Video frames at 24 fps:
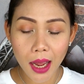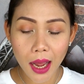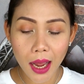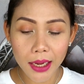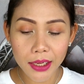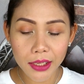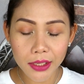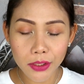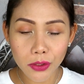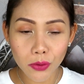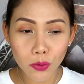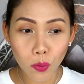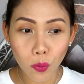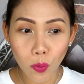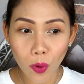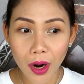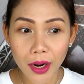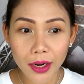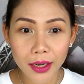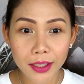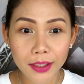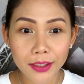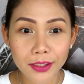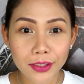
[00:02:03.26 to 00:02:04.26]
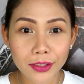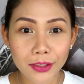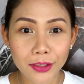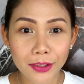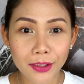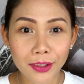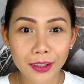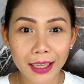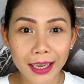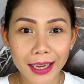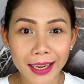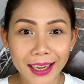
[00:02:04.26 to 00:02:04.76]
I just wanted
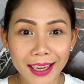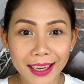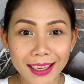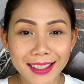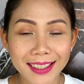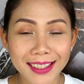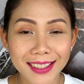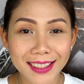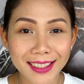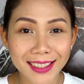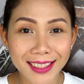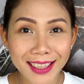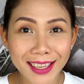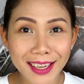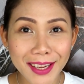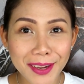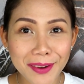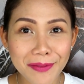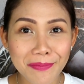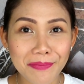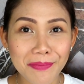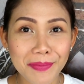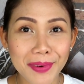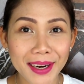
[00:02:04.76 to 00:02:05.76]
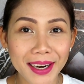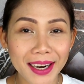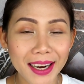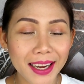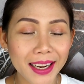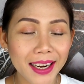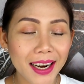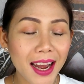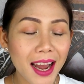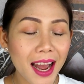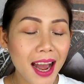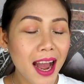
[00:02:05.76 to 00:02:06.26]
to like sleep
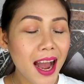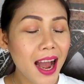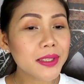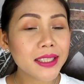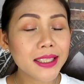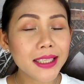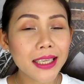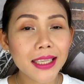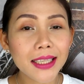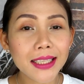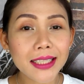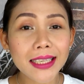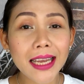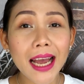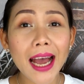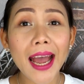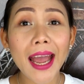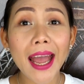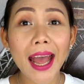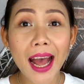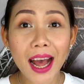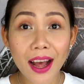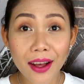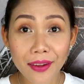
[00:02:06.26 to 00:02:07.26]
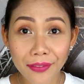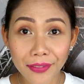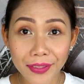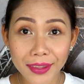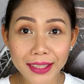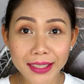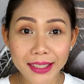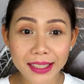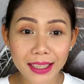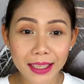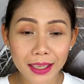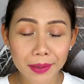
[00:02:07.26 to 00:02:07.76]
but since I have
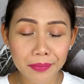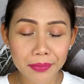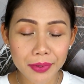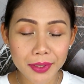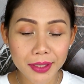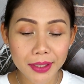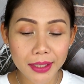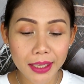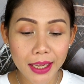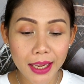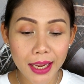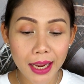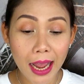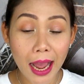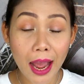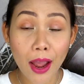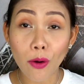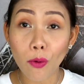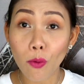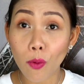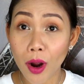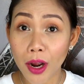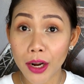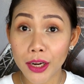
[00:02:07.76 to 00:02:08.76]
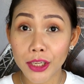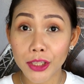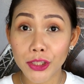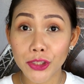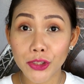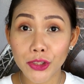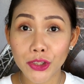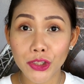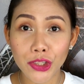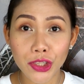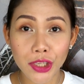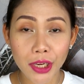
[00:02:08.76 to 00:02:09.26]
this lipstick I wanted
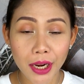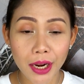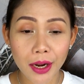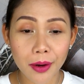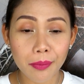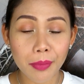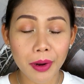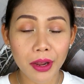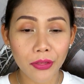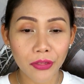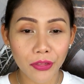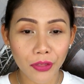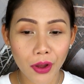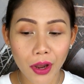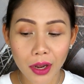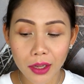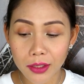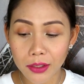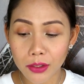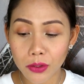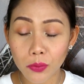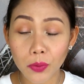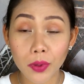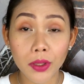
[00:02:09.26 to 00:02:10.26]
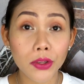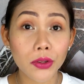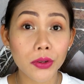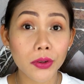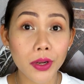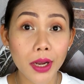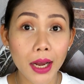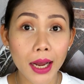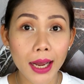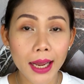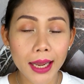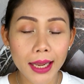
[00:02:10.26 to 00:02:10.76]
to share my thoughts with you
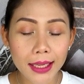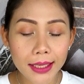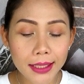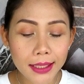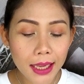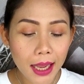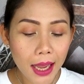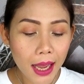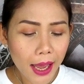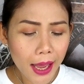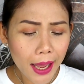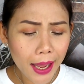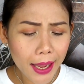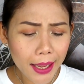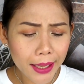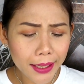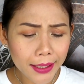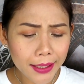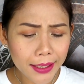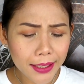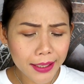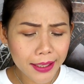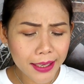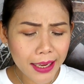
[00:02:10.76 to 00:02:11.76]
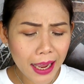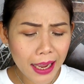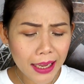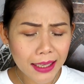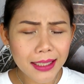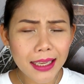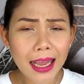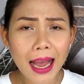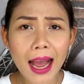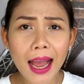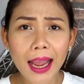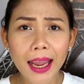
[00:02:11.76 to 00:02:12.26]
guys and
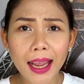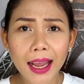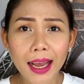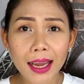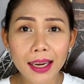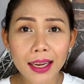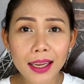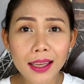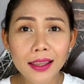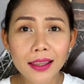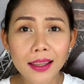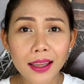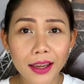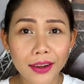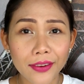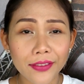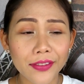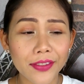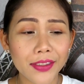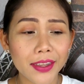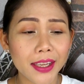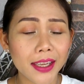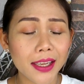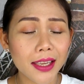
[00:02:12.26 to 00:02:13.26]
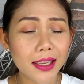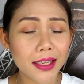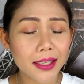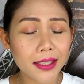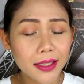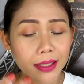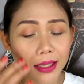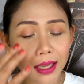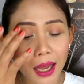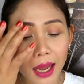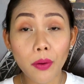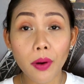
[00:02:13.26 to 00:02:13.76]
yes I kind of love
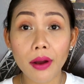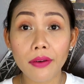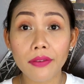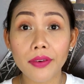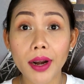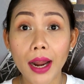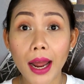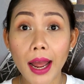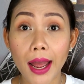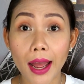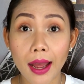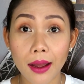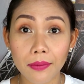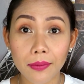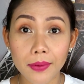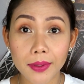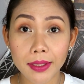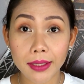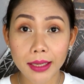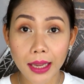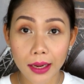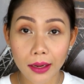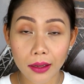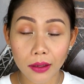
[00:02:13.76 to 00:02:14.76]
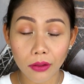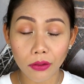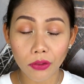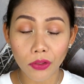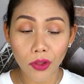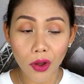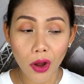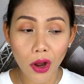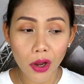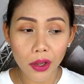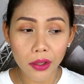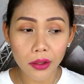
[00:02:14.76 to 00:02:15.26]
this however I have a second
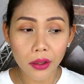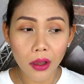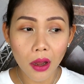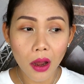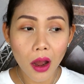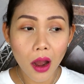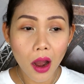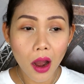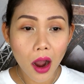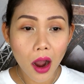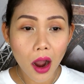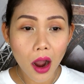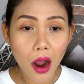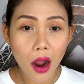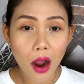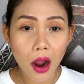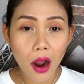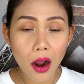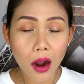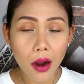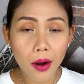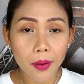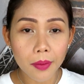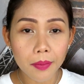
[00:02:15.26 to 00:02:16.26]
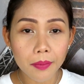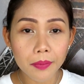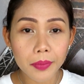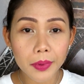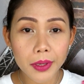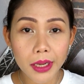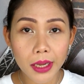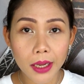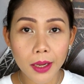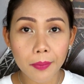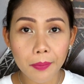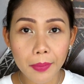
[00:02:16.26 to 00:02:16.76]
thought of
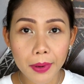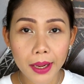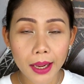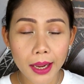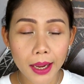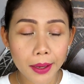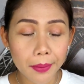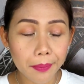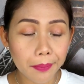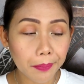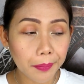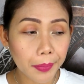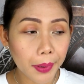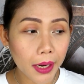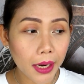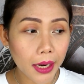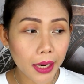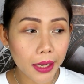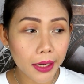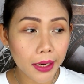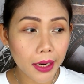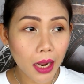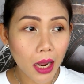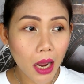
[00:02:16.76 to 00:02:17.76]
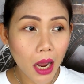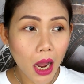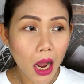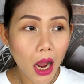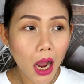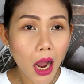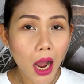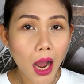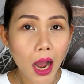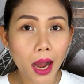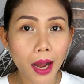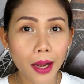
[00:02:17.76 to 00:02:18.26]
keeping it but
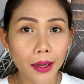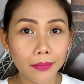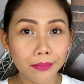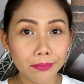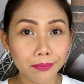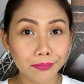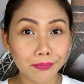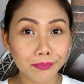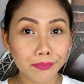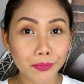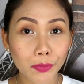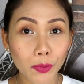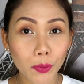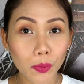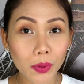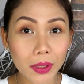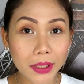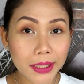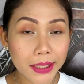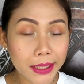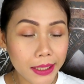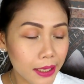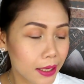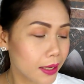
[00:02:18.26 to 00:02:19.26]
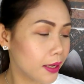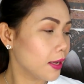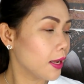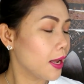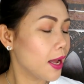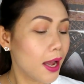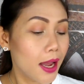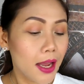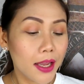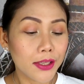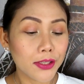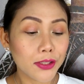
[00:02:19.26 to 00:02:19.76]
um, we'll see
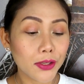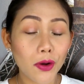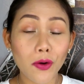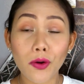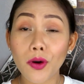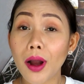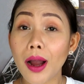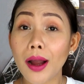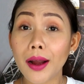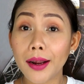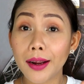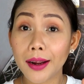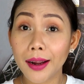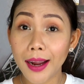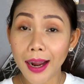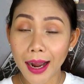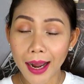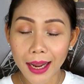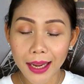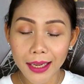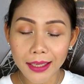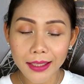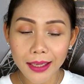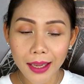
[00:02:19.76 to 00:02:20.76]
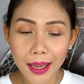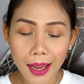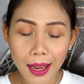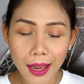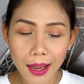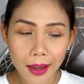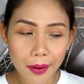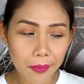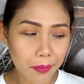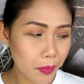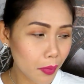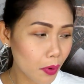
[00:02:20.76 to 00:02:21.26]
so guys
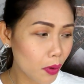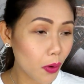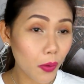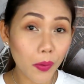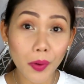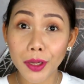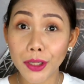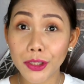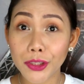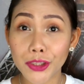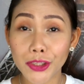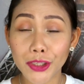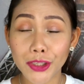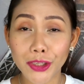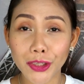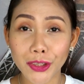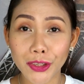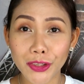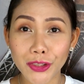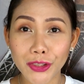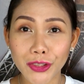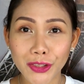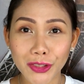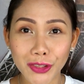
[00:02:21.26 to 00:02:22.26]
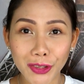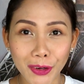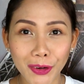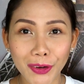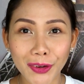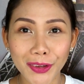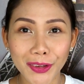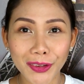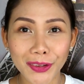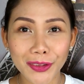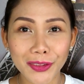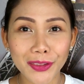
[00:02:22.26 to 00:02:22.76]
I'm going to show
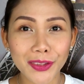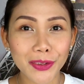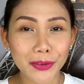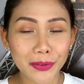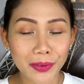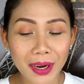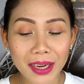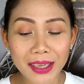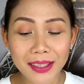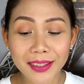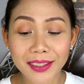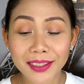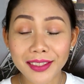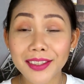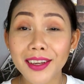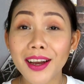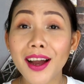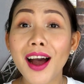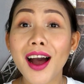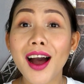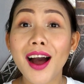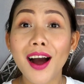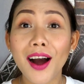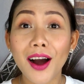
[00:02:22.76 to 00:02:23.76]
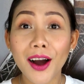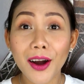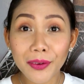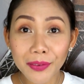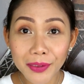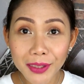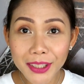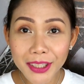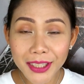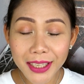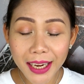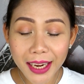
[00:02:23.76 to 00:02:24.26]
you the rest of
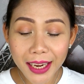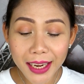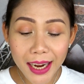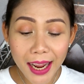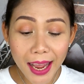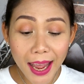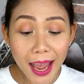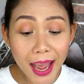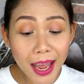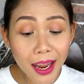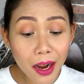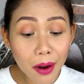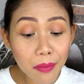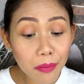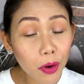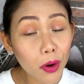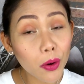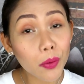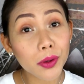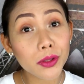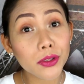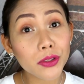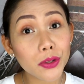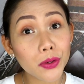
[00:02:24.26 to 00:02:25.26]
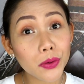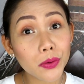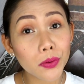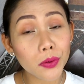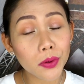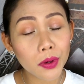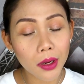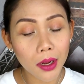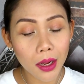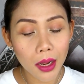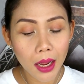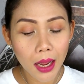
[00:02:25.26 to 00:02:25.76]
the shade and I'm going
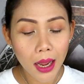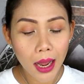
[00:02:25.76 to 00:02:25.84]
to